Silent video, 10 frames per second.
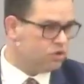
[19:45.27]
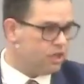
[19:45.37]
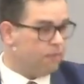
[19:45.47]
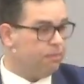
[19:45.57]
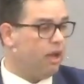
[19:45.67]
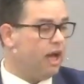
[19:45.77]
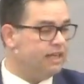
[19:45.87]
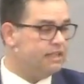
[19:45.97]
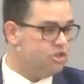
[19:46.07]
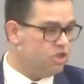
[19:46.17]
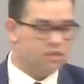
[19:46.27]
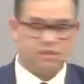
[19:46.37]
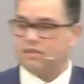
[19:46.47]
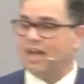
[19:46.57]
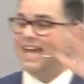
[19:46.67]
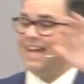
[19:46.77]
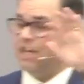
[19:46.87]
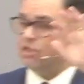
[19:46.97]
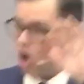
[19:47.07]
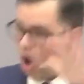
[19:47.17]
and applied to Jesus, it
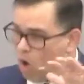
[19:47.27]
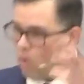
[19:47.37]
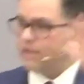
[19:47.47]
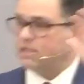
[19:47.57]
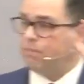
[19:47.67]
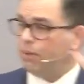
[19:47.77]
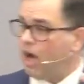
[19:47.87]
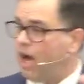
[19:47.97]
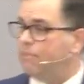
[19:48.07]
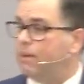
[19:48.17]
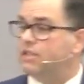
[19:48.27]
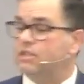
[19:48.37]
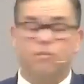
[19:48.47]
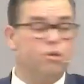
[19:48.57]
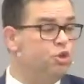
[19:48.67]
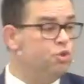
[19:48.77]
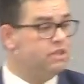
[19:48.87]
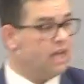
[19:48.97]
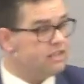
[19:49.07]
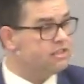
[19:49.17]
is always applied by someone who
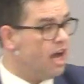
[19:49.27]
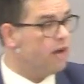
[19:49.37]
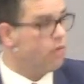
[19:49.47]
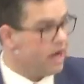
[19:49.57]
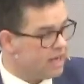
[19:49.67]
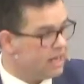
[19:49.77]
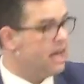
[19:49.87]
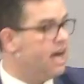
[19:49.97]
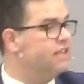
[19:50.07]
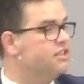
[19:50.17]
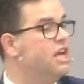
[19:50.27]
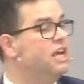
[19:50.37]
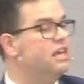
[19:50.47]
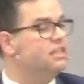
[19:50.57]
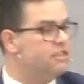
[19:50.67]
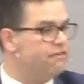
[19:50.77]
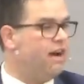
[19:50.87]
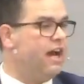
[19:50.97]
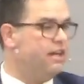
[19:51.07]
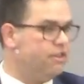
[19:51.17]
does not recognize his
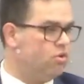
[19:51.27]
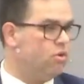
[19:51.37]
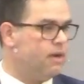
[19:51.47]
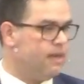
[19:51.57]
divine authority.